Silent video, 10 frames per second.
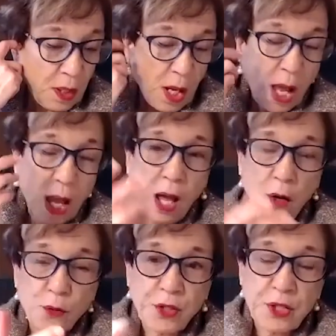
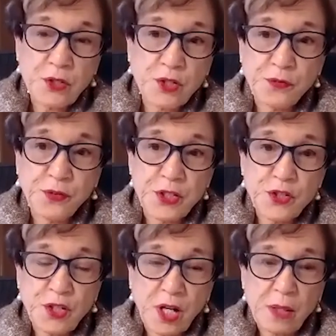how the syphilis
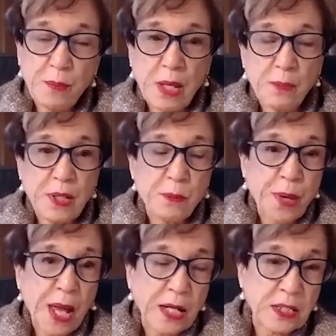study may be
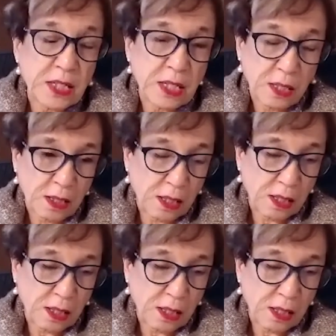impacting